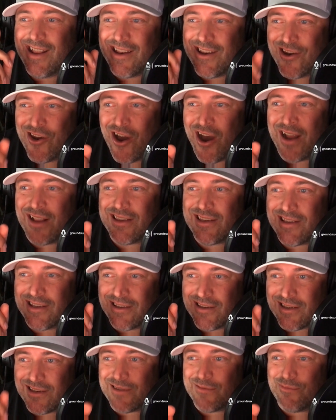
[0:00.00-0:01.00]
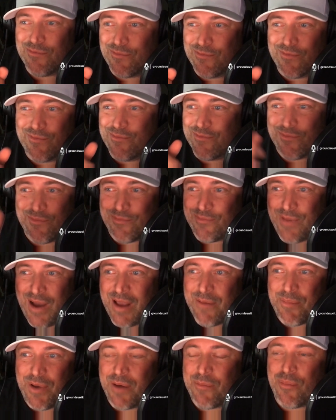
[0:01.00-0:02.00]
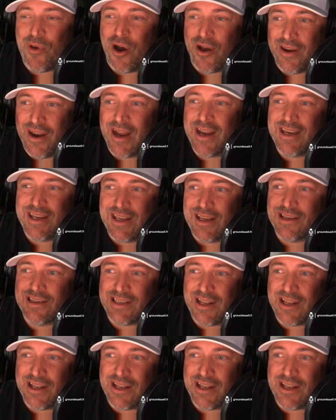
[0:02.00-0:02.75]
not to pipe up on ideas that